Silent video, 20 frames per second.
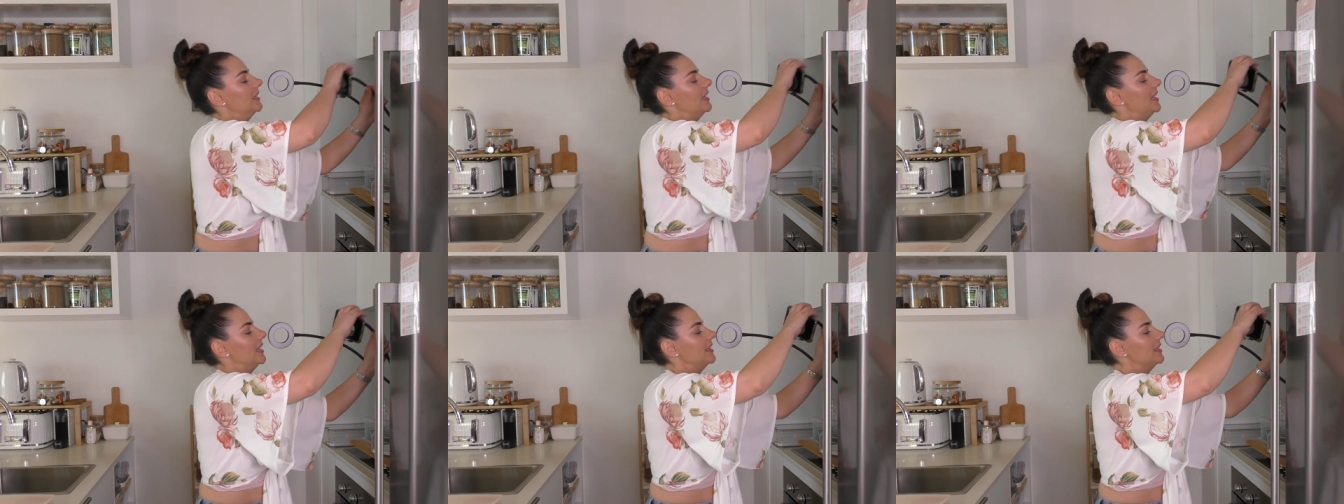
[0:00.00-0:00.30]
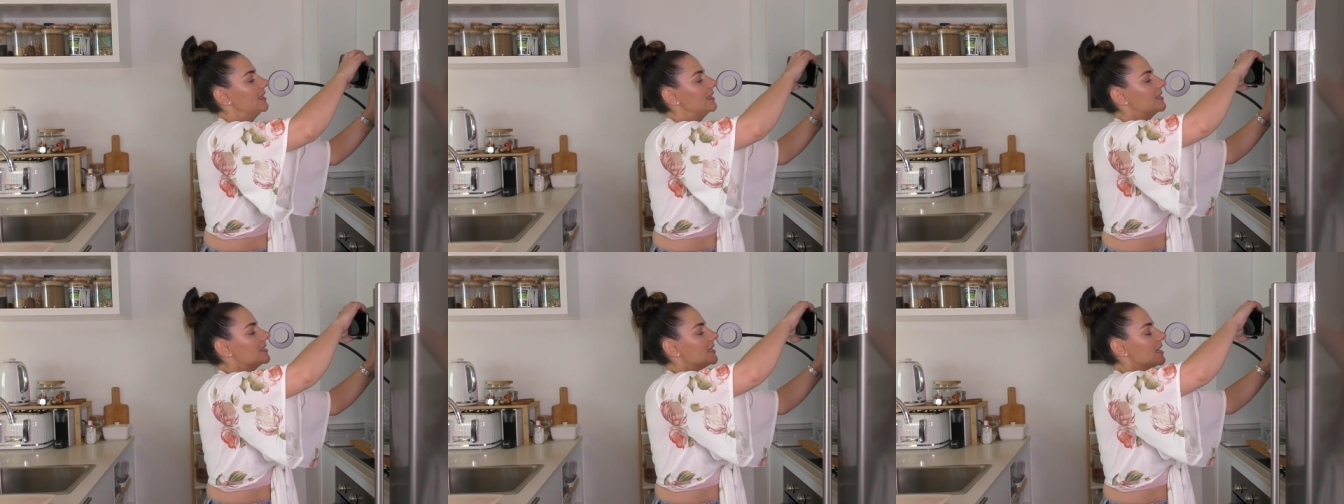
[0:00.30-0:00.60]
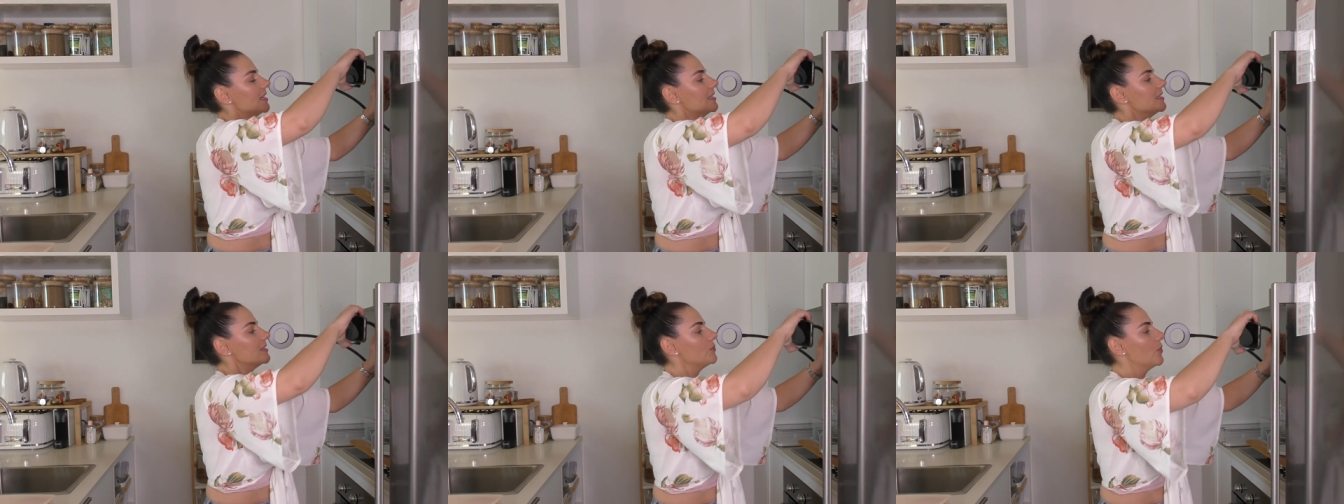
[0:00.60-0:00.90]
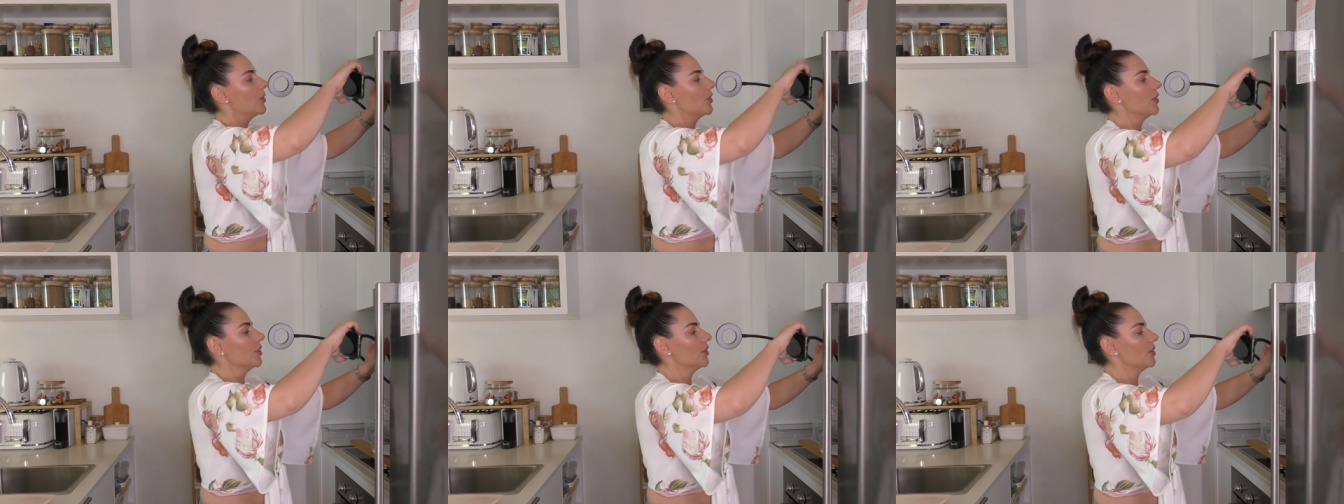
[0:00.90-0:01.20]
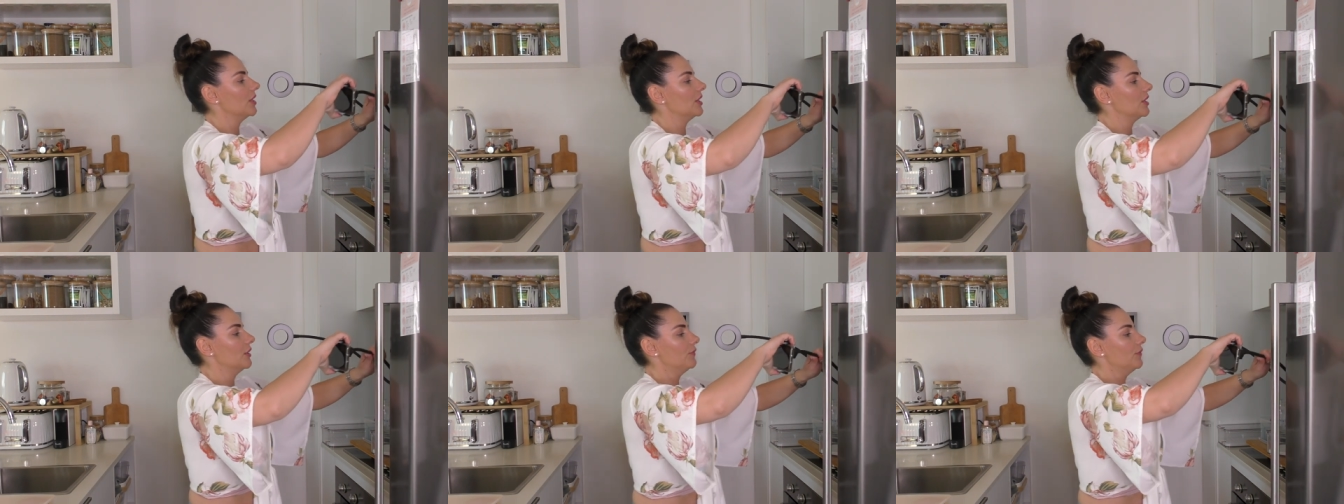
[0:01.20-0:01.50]
and it does
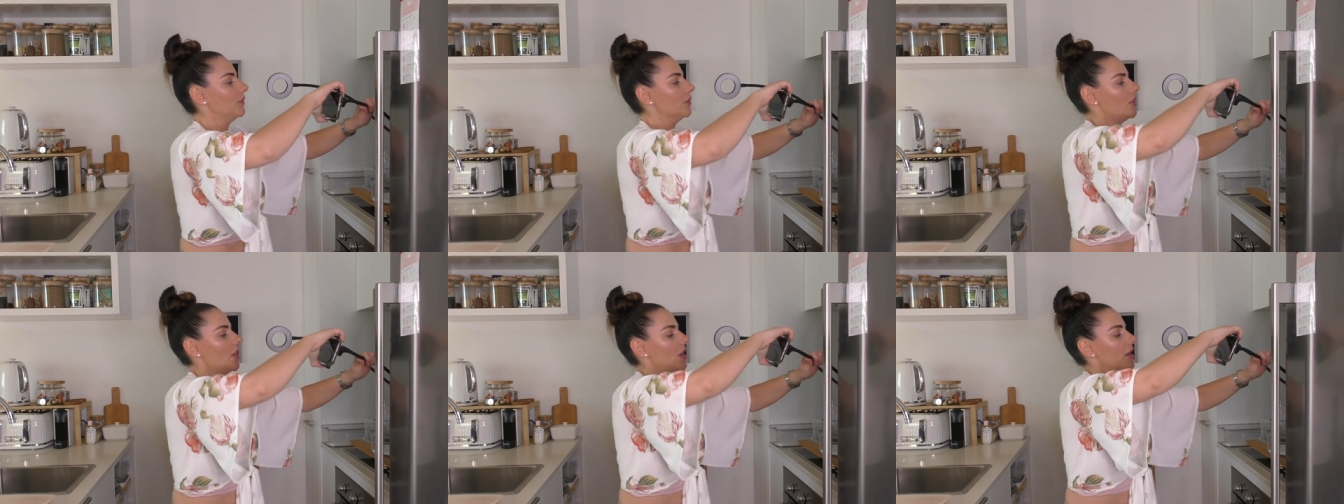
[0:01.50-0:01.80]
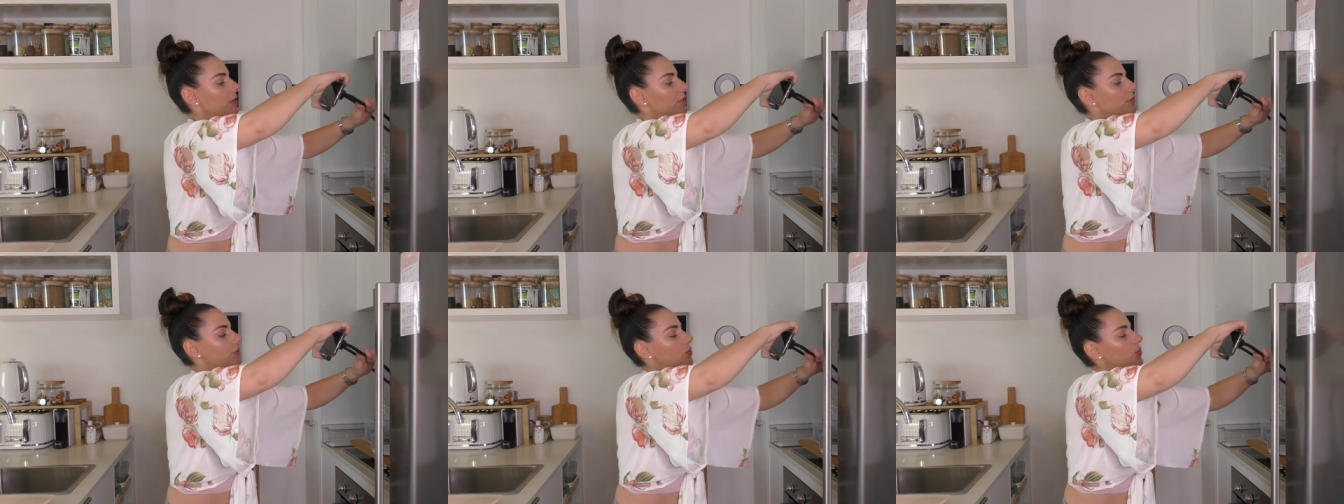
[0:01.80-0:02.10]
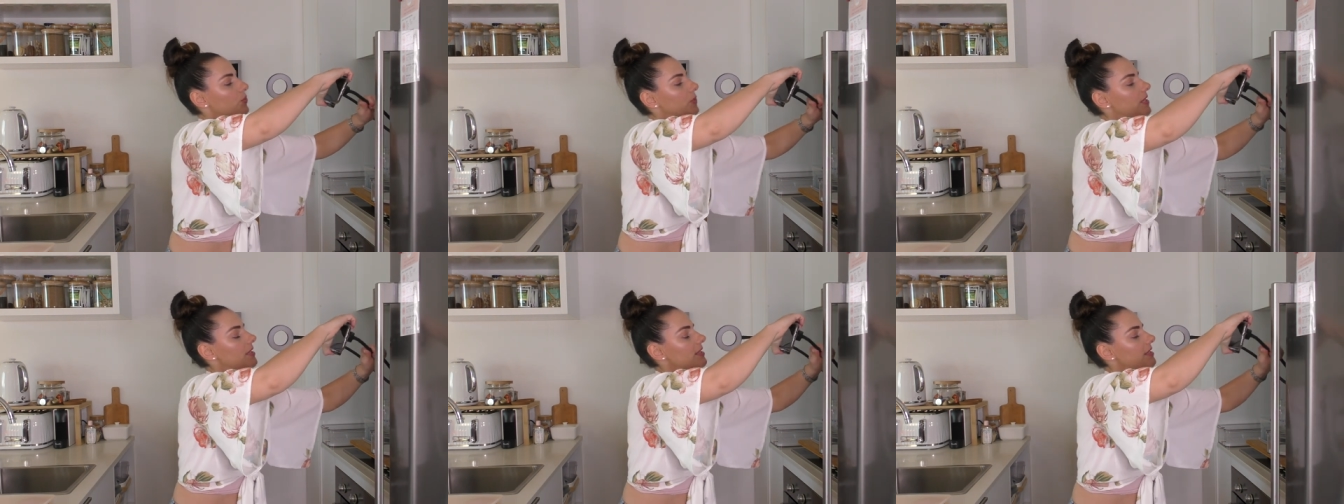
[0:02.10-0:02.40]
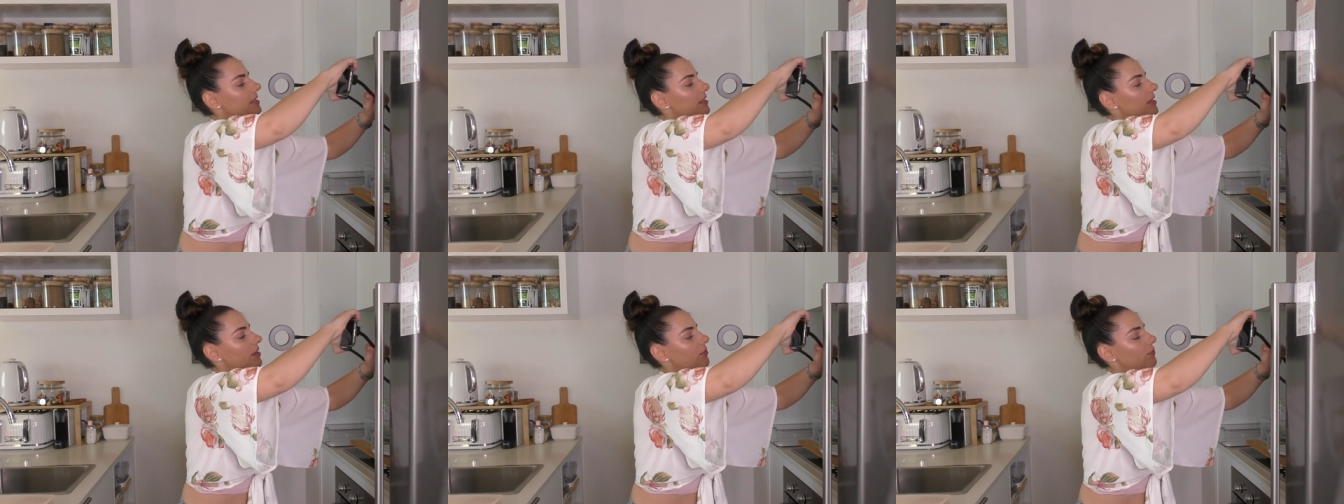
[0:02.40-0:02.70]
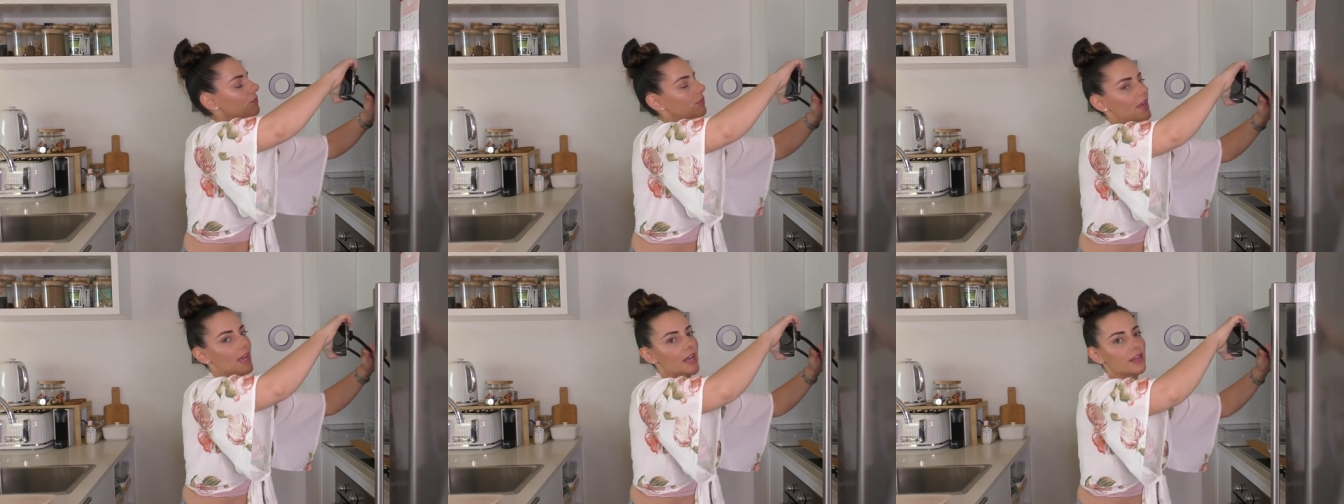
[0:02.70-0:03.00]
work if you kind of twist it
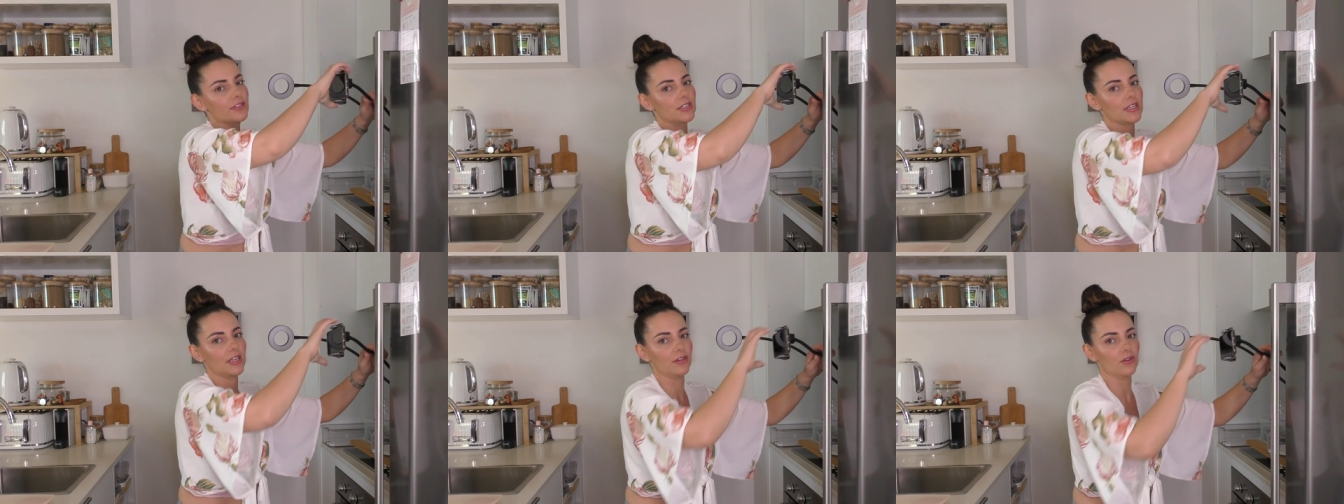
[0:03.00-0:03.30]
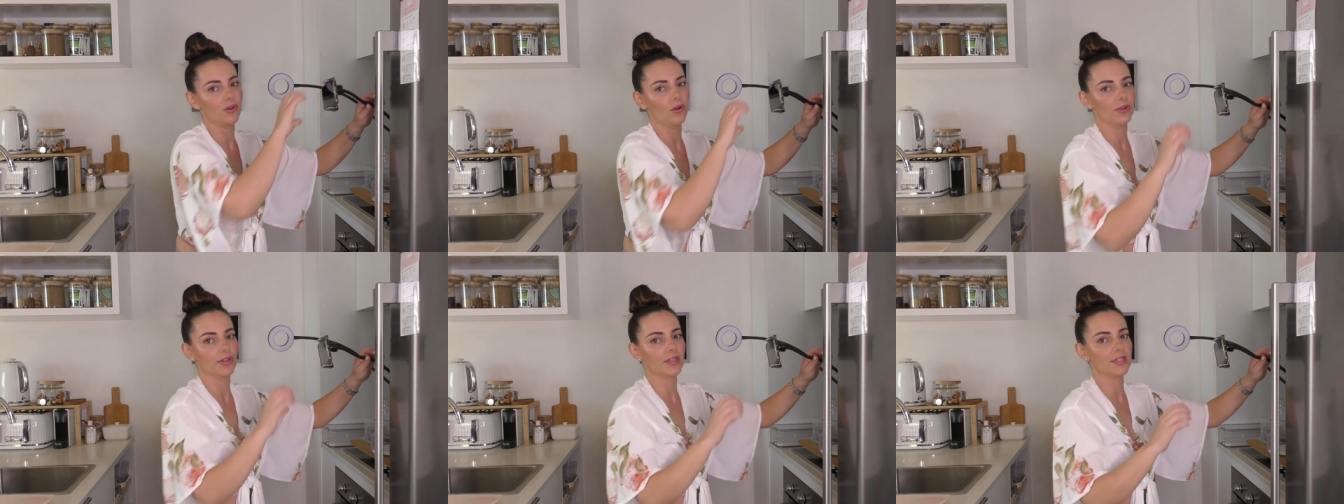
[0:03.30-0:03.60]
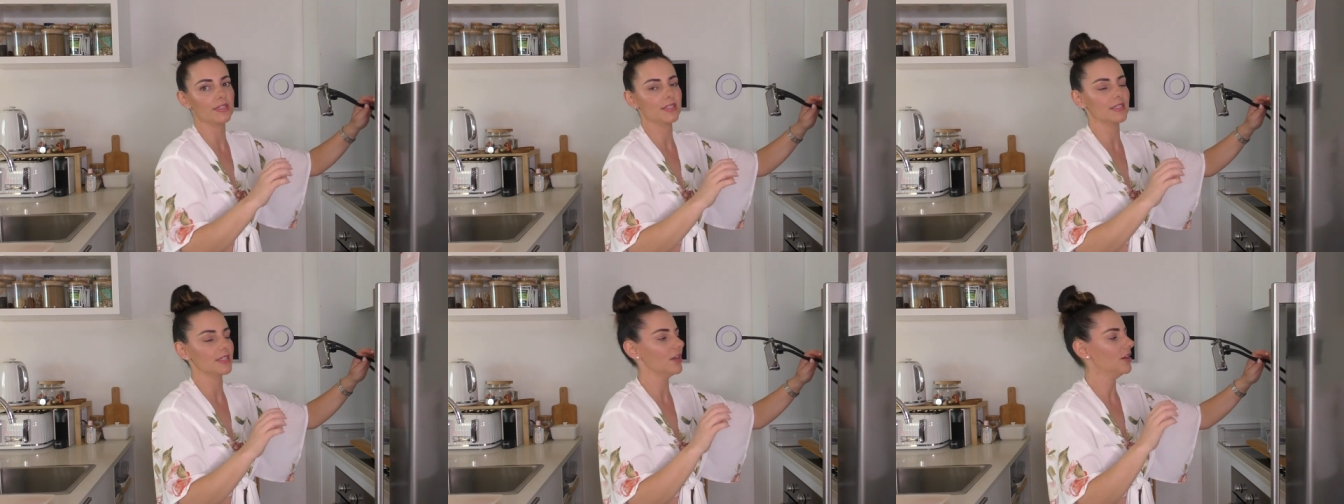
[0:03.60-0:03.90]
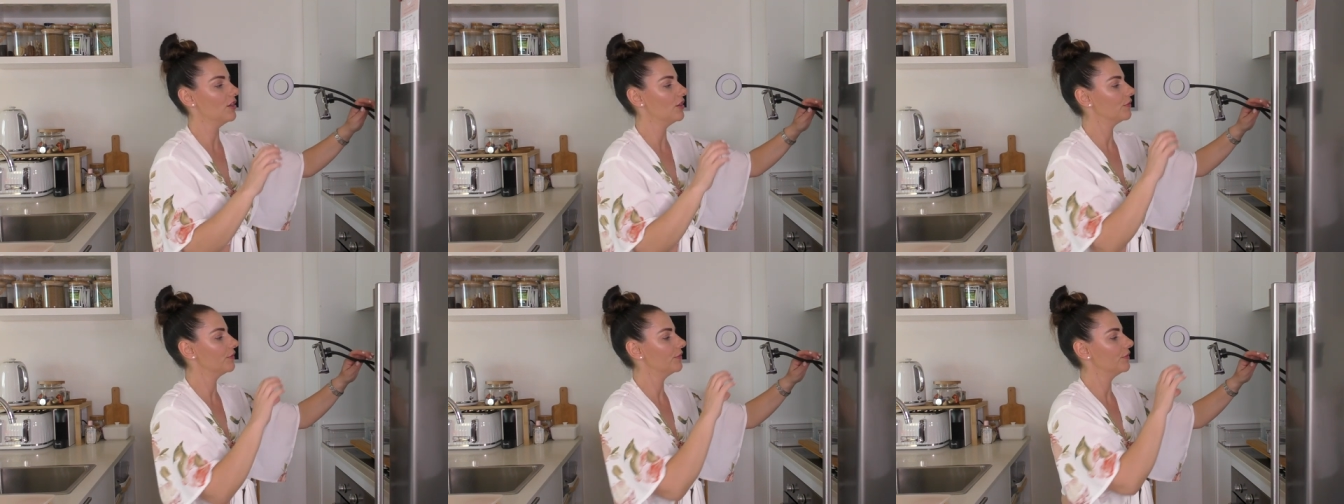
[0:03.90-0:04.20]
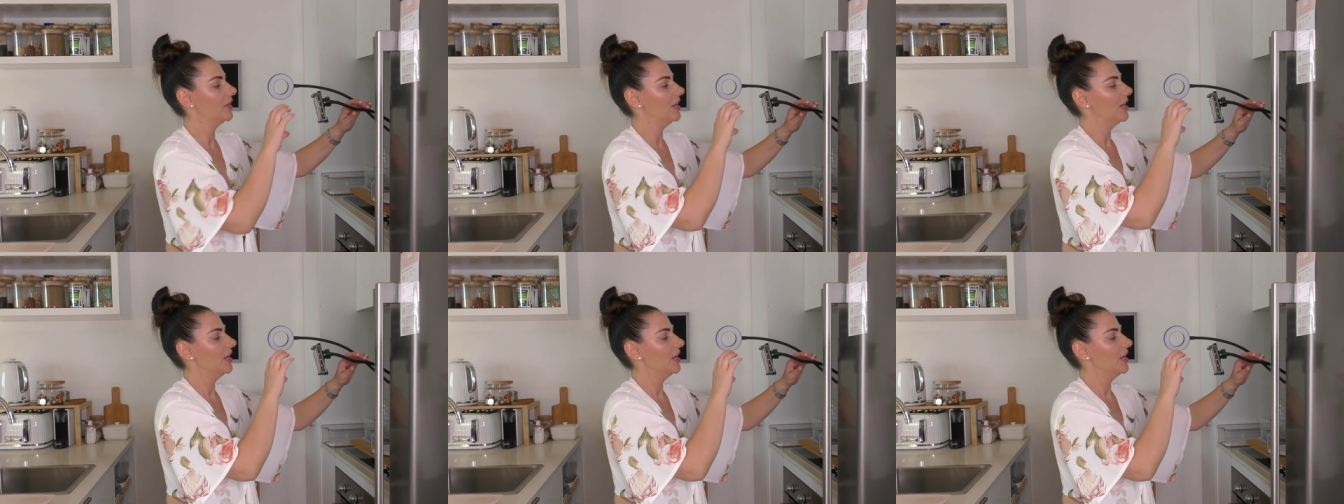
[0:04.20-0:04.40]
around and on itself